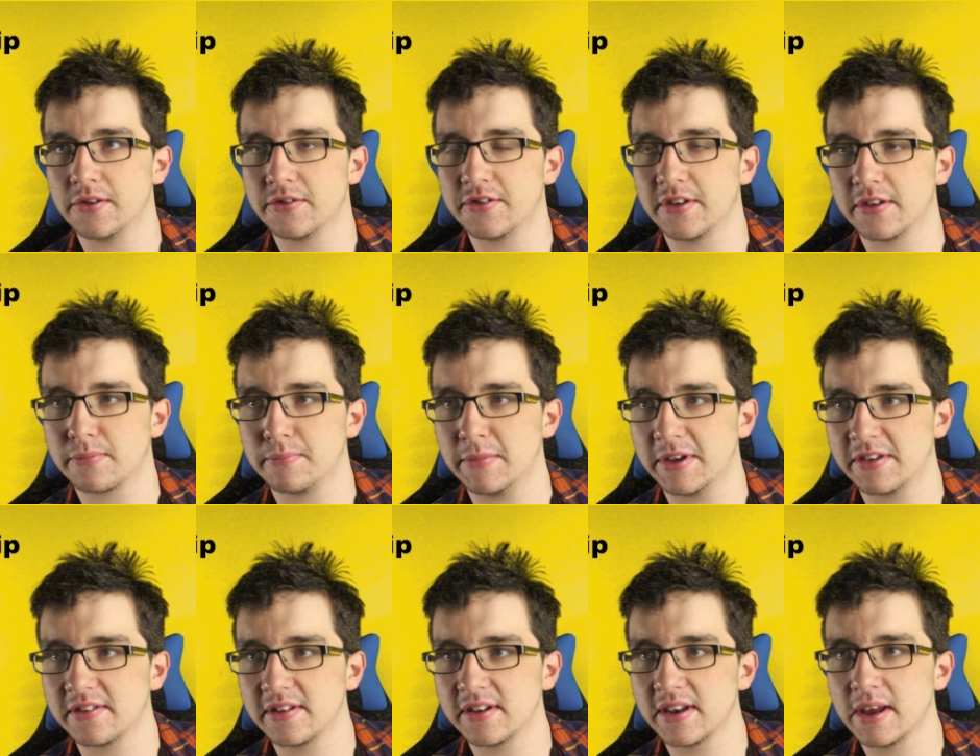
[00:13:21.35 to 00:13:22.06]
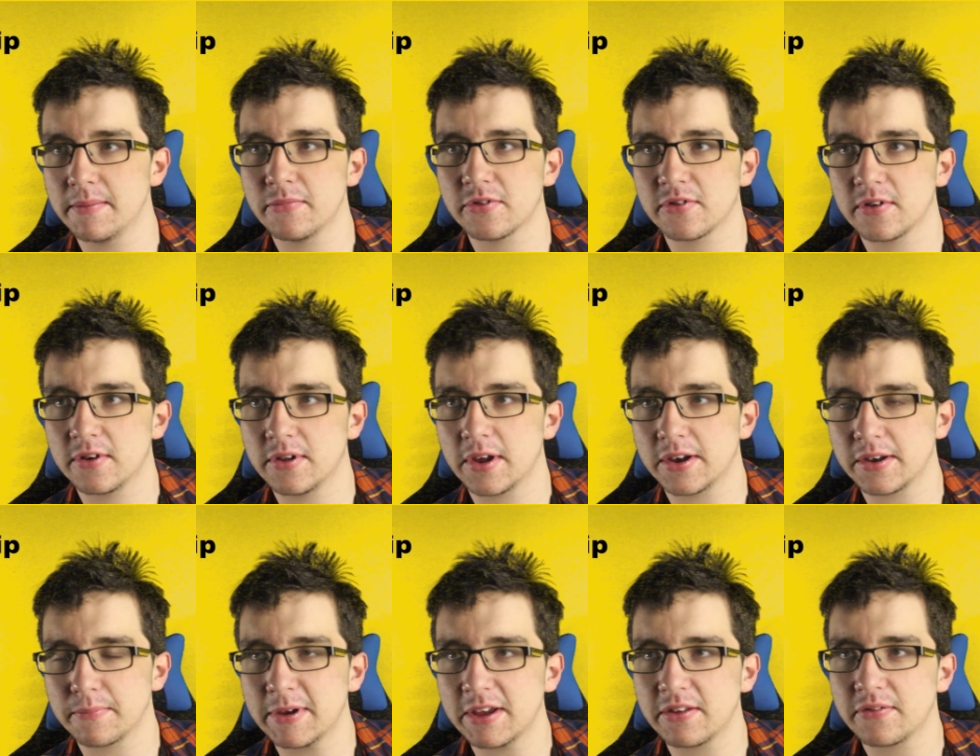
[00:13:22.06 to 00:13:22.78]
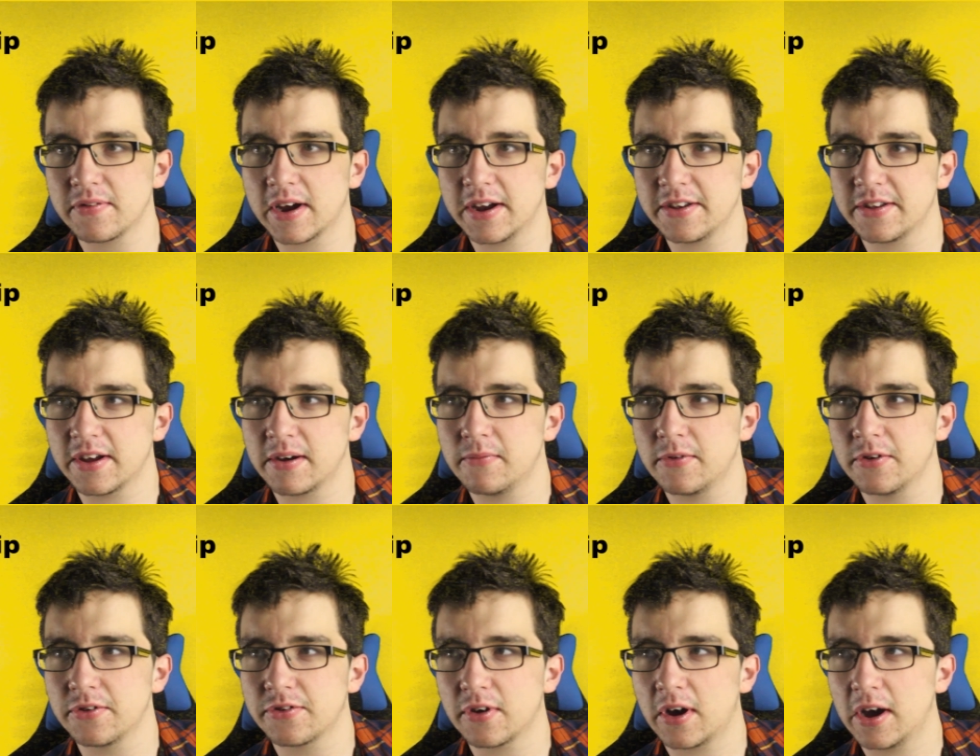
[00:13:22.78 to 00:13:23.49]
dismissing them. So the biggest thing I'd done
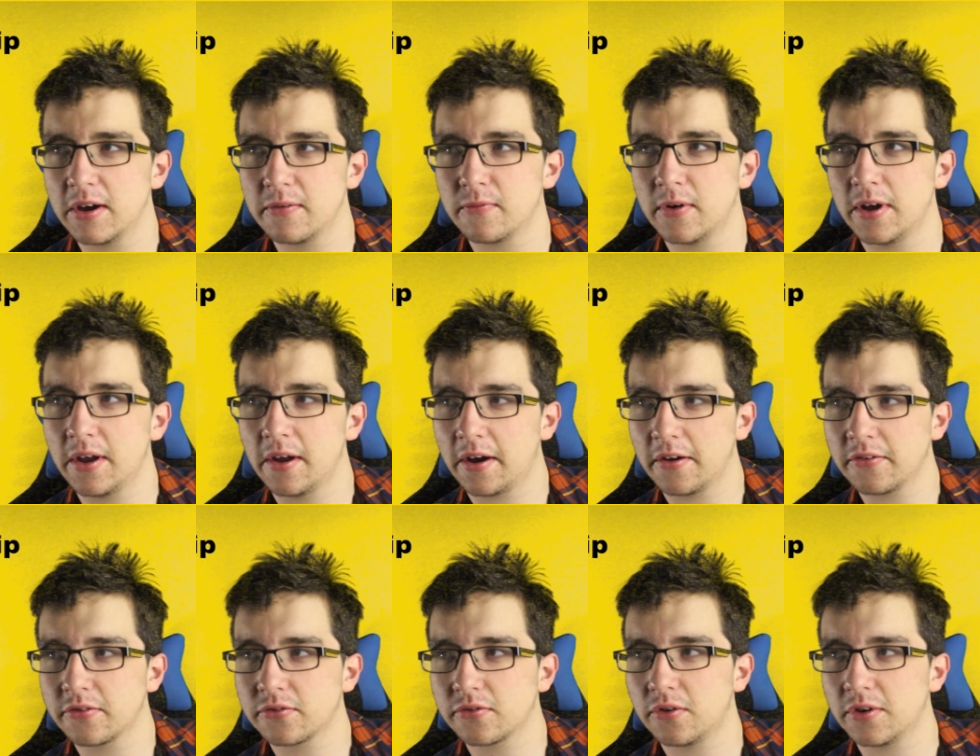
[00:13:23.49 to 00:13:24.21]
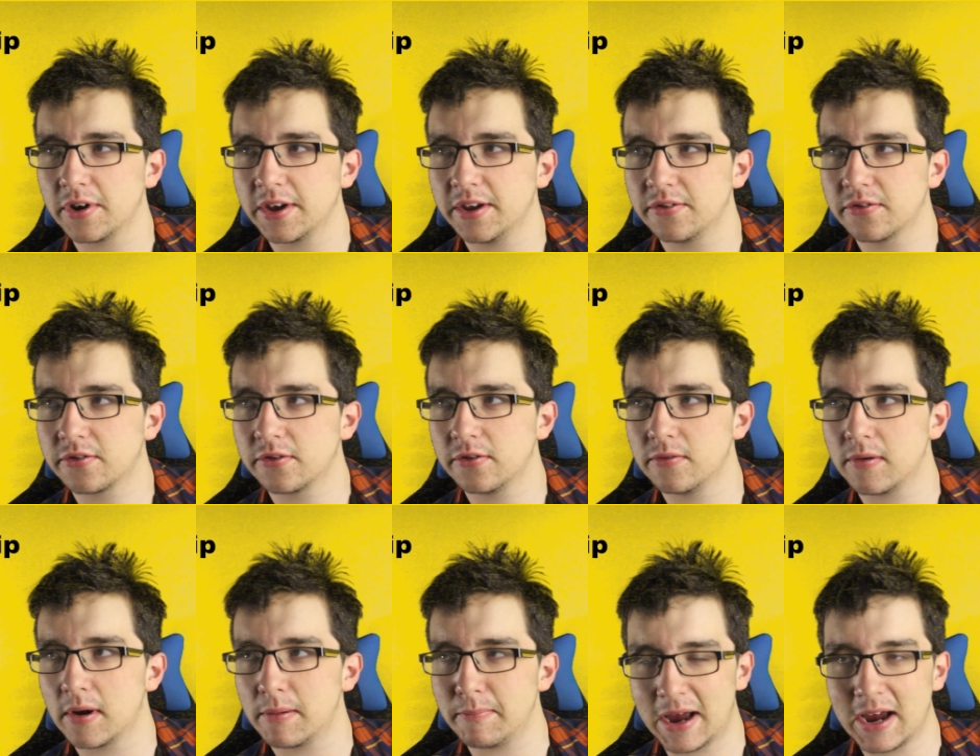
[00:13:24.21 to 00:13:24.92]
was when I was talking to